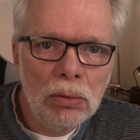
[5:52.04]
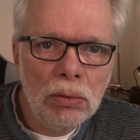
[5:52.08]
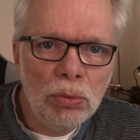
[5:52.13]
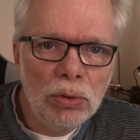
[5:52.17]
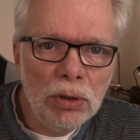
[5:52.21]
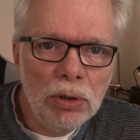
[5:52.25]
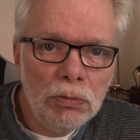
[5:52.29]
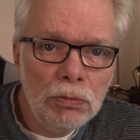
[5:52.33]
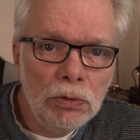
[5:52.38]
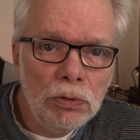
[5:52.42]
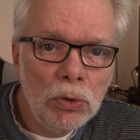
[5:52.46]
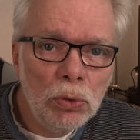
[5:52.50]

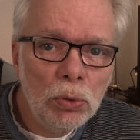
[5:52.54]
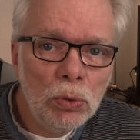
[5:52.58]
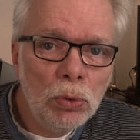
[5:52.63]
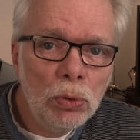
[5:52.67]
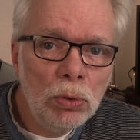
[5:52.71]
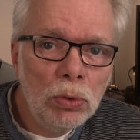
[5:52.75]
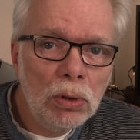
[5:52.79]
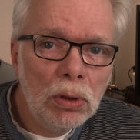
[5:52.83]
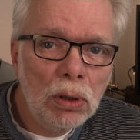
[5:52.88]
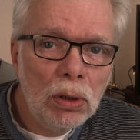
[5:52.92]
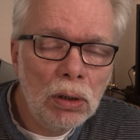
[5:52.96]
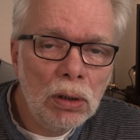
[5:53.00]

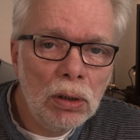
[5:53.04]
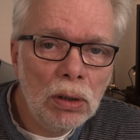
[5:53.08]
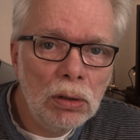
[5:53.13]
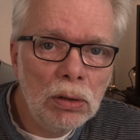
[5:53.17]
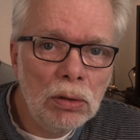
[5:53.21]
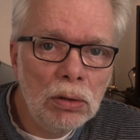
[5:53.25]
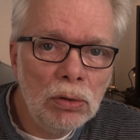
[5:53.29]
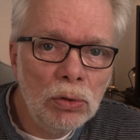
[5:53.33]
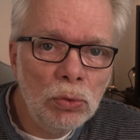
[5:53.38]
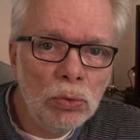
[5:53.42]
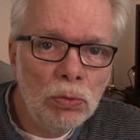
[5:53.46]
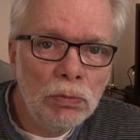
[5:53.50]
review on the
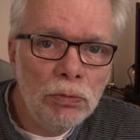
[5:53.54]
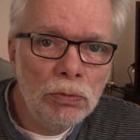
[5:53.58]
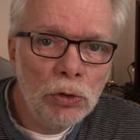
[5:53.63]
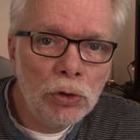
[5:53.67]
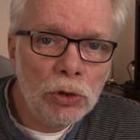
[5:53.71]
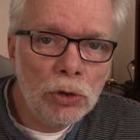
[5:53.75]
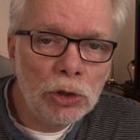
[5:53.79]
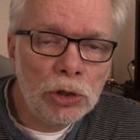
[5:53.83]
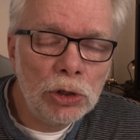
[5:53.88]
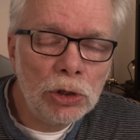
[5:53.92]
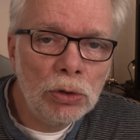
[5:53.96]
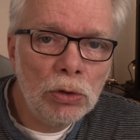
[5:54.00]
new
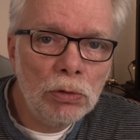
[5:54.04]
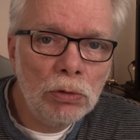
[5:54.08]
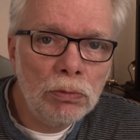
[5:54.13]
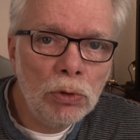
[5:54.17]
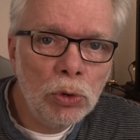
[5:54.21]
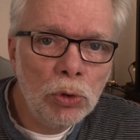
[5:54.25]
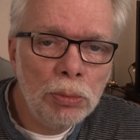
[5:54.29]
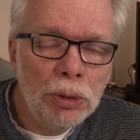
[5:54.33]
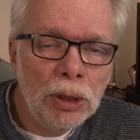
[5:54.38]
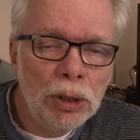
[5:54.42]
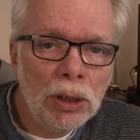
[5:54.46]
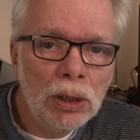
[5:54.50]
version of
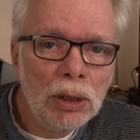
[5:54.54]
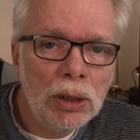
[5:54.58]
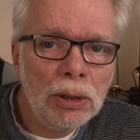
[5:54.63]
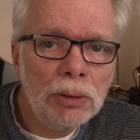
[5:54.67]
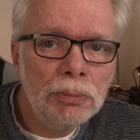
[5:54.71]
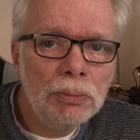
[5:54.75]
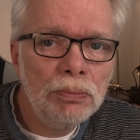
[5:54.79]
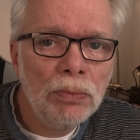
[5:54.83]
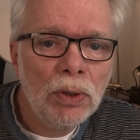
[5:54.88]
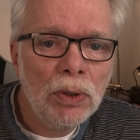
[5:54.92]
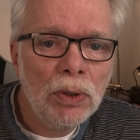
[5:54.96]
Luminar.